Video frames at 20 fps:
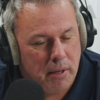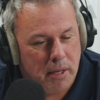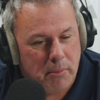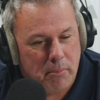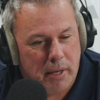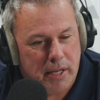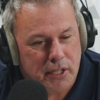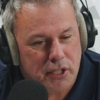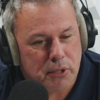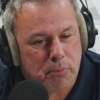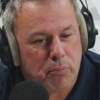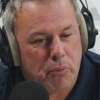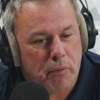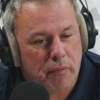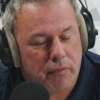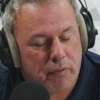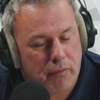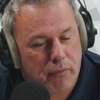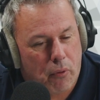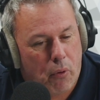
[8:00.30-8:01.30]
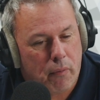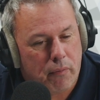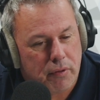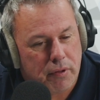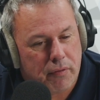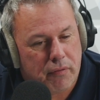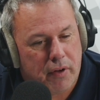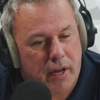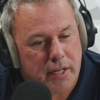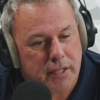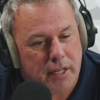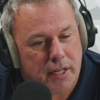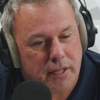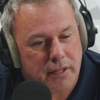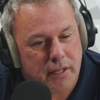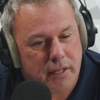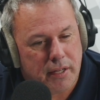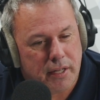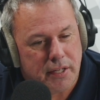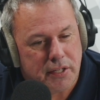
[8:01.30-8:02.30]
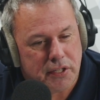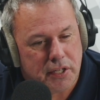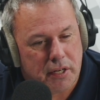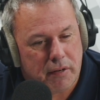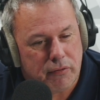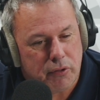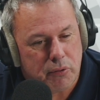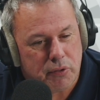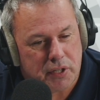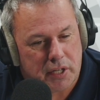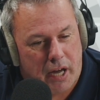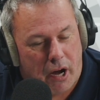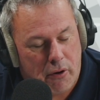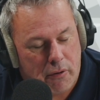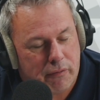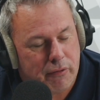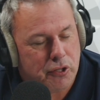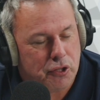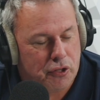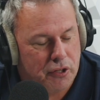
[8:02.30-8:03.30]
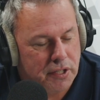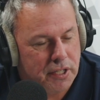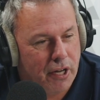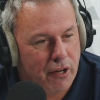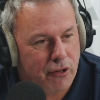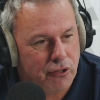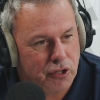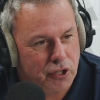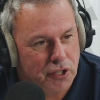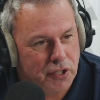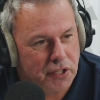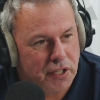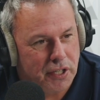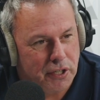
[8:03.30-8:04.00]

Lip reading: and made a spoof over the fact that instead of using artificial intelligence,